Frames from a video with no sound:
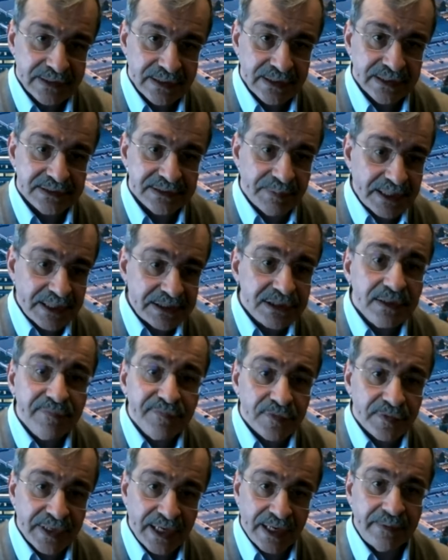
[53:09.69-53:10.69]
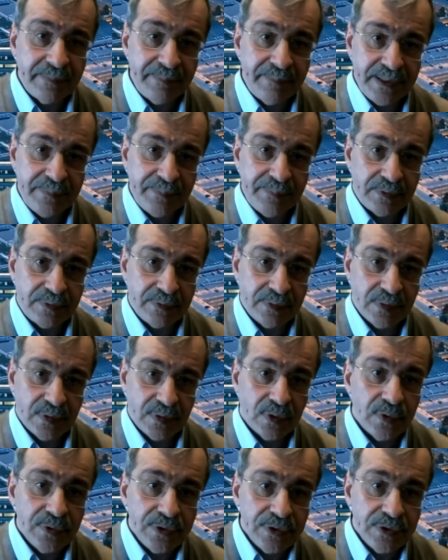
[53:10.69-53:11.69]
especially for young people
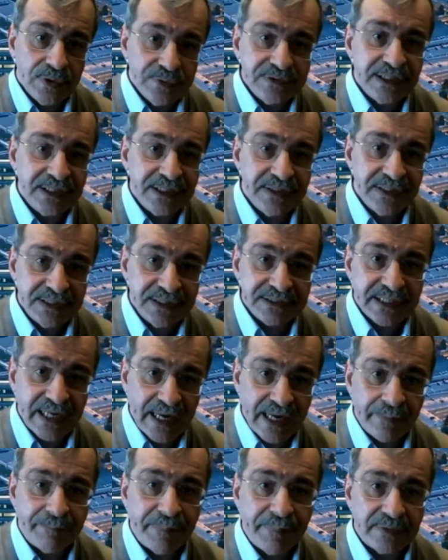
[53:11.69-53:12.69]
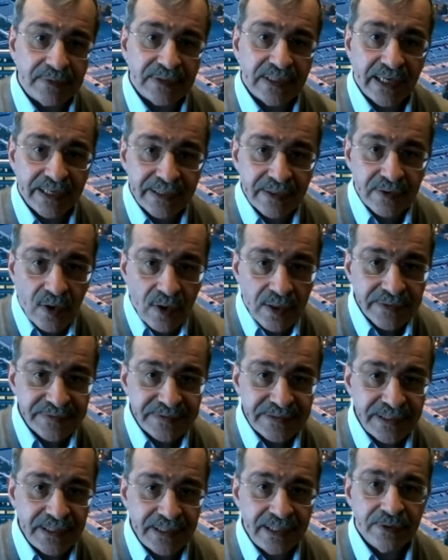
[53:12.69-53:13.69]
who are using these compounds like
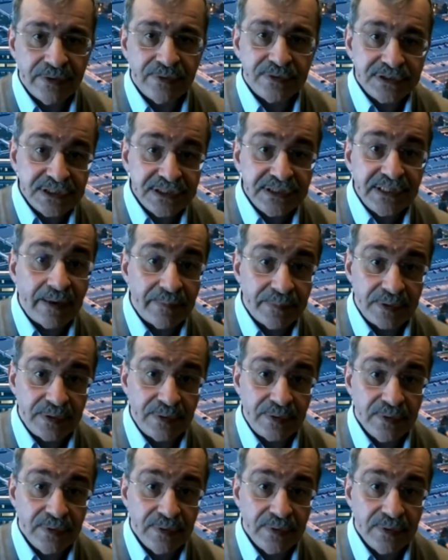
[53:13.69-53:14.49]
cardine or GW.